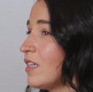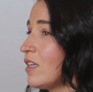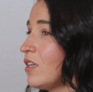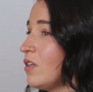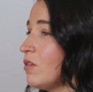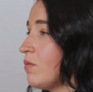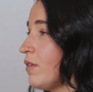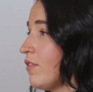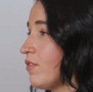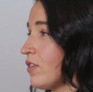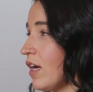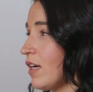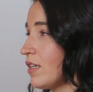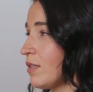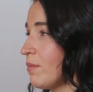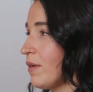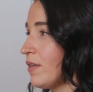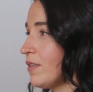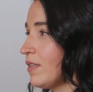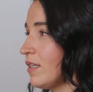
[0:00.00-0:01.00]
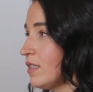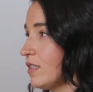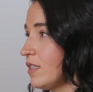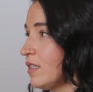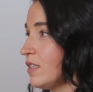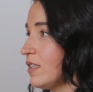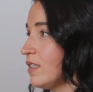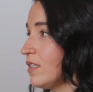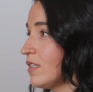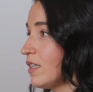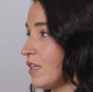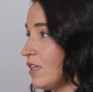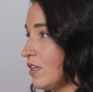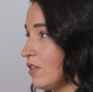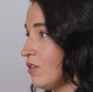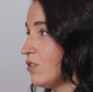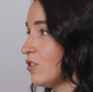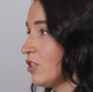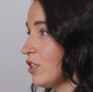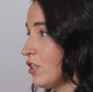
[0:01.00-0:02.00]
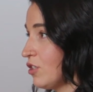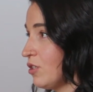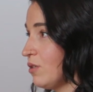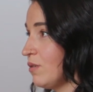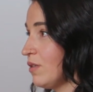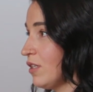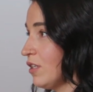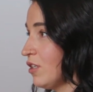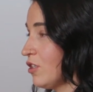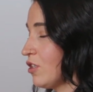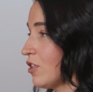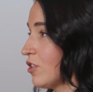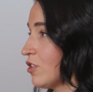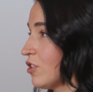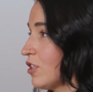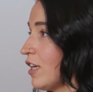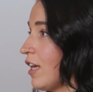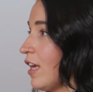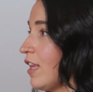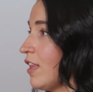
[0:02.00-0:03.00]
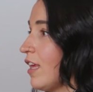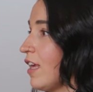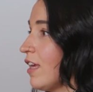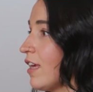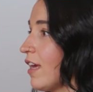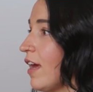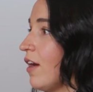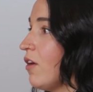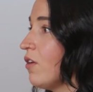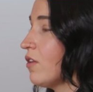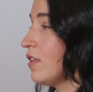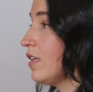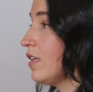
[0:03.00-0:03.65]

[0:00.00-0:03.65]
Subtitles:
we've talked about this. This is a huge issue in the church. And I think health